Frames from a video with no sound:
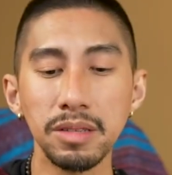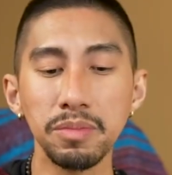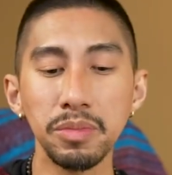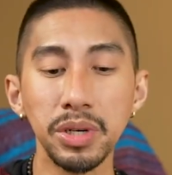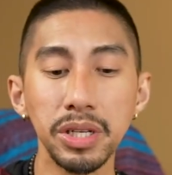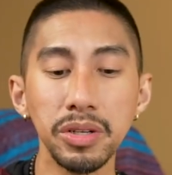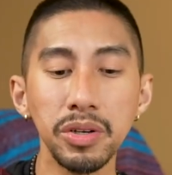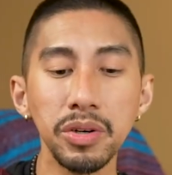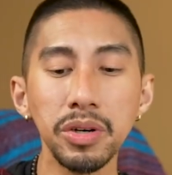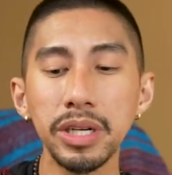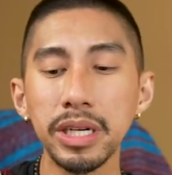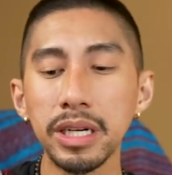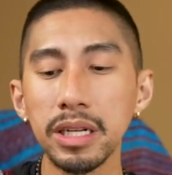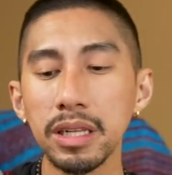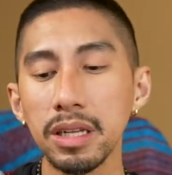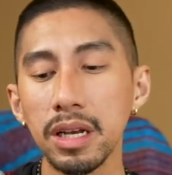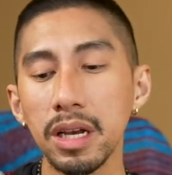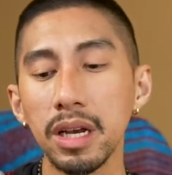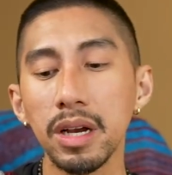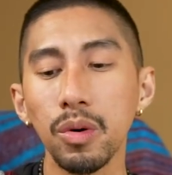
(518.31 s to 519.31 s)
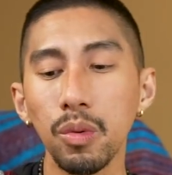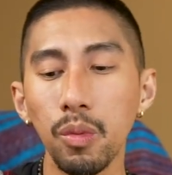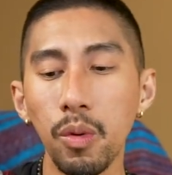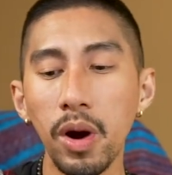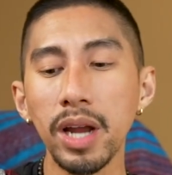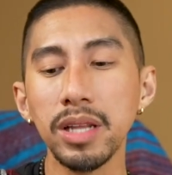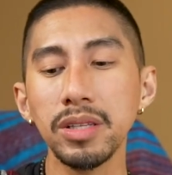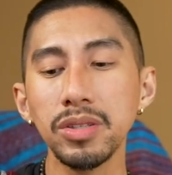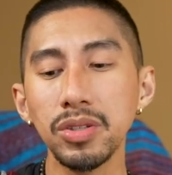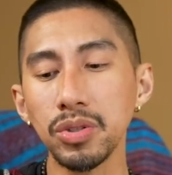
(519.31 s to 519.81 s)
that Mercurial,
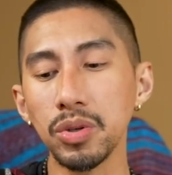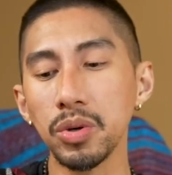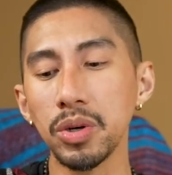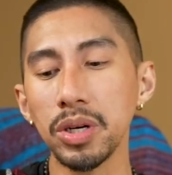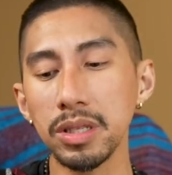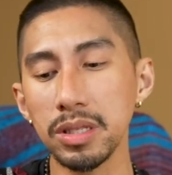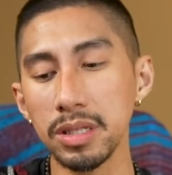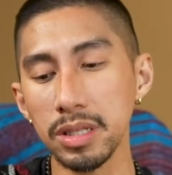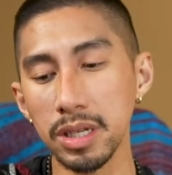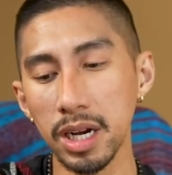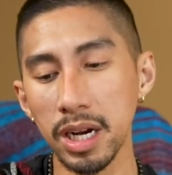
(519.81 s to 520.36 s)
Wand, Swords,